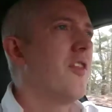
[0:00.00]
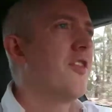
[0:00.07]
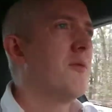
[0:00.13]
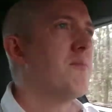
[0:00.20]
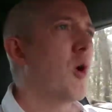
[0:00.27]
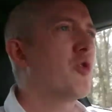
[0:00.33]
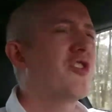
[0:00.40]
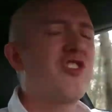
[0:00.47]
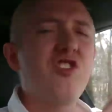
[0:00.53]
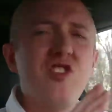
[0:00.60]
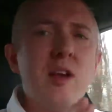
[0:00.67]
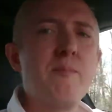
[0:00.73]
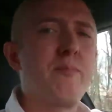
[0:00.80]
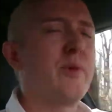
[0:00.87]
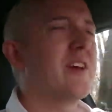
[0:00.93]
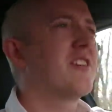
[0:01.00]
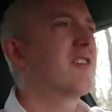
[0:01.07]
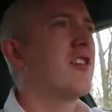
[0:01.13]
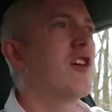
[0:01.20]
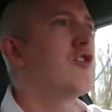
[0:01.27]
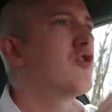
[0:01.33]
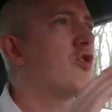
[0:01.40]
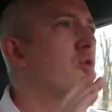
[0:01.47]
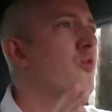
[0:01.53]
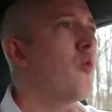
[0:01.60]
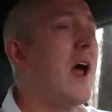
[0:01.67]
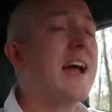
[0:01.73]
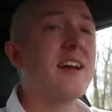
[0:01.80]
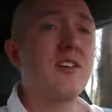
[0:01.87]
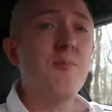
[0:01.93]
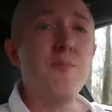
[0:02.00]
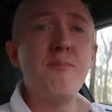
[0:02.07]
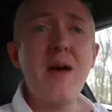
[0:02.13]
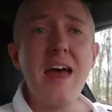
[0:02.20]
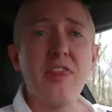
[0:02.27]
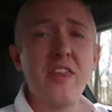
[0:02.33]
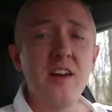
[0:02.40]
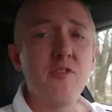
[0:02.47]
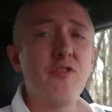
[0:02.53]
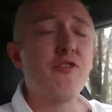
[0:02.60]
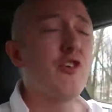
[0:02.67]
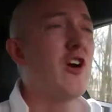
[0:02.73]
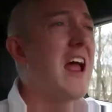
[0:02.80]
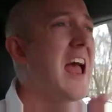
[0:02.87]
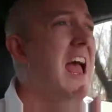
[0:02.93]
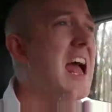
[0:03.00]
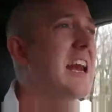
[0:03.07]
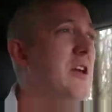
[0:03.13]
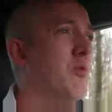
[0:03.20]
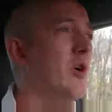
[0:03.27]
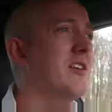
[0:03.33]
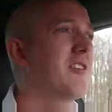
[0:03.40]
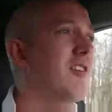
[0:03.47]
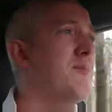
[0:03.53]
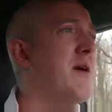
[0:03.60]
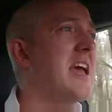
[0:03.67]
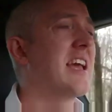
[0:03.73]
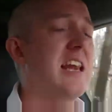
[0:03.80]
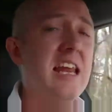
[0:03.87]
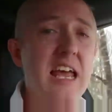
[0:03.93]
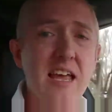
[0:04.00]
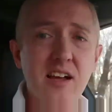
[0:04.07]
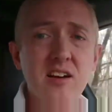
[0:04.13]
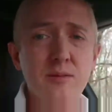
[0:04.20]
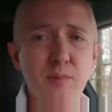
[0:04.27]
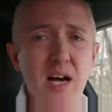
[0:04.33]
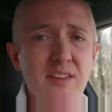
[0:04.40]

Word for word: The most simplest, direct method for anyone to make an income